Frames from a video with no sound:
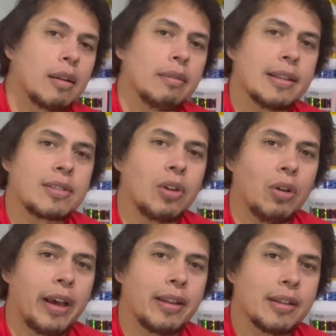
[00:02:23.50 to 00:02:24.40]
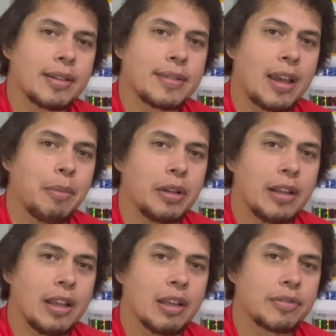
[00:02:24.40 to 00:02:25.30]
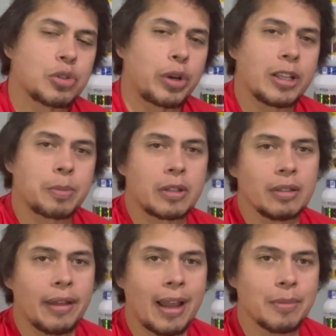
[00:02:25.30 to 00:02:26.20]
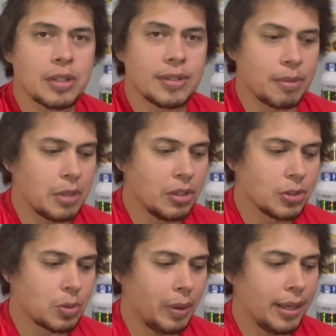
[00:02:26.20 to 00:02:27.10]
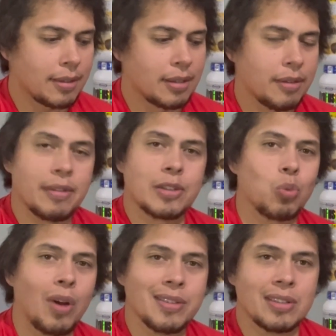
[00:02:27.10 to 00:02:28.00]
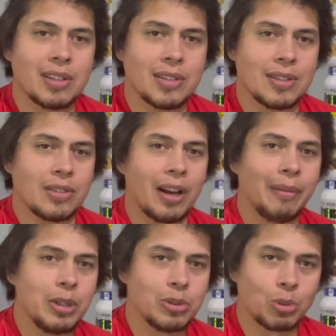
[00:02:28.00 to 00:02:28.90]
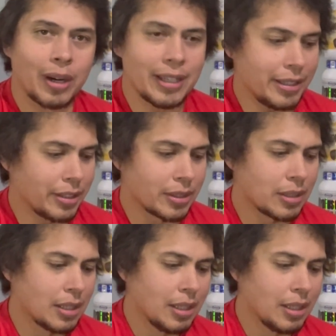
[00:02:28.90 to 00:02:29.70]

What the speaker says: Let's go ahead and examine if Transparent Labs is amino spiked. This one's an easy W right here.